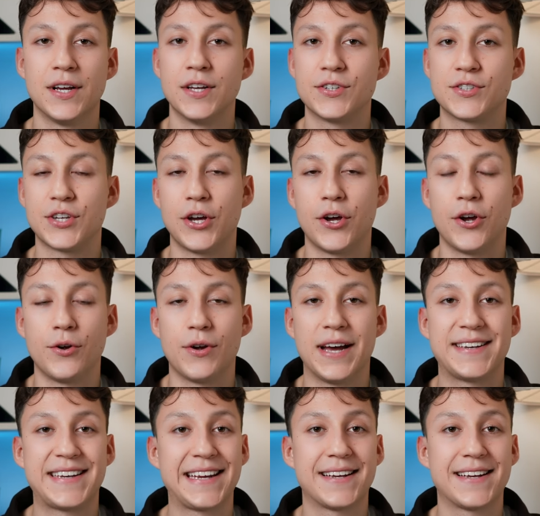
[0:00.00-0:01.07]
So a
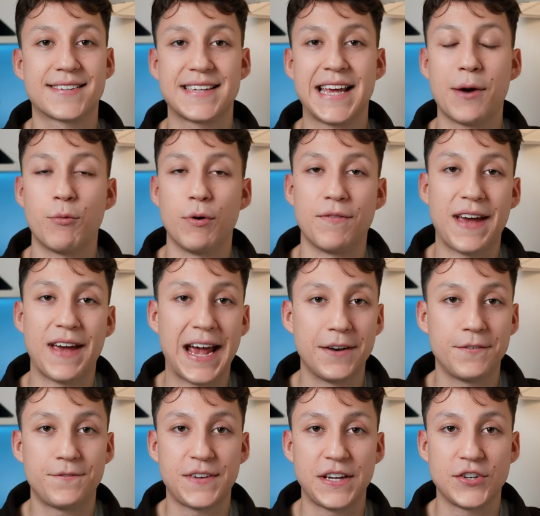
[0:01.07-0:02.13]
data set with n
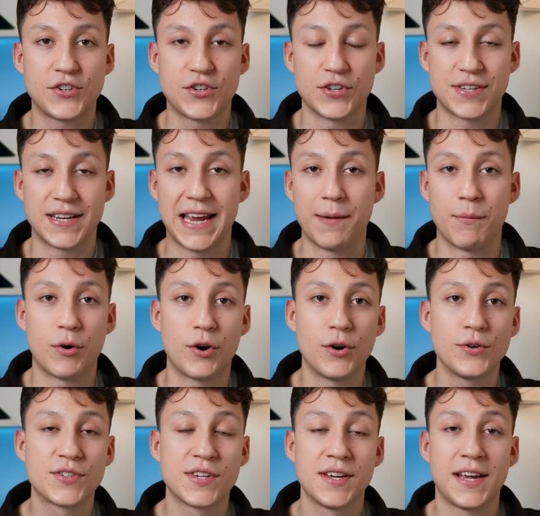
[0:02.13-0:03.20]
features and m
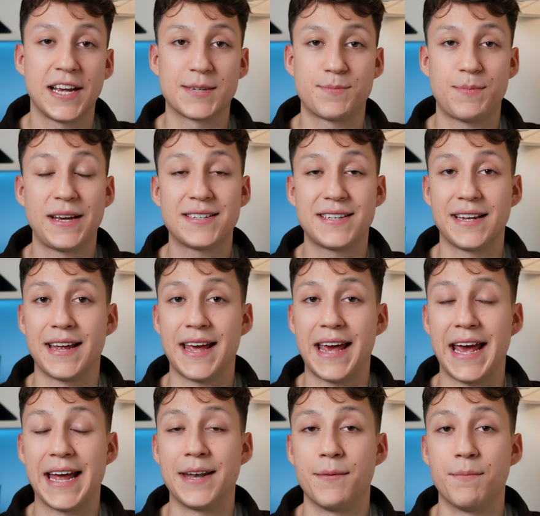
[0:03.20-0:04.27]
rows is basically an
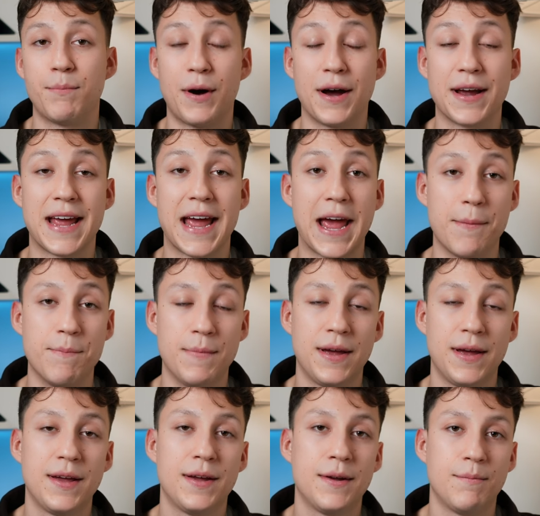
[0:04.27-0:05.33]
n by m
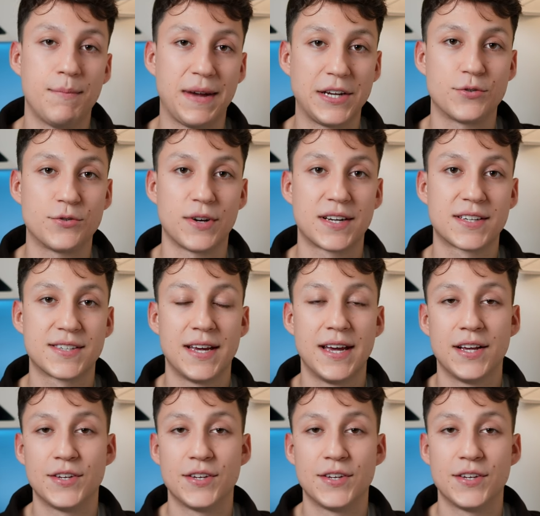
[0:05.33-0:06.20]
matrix.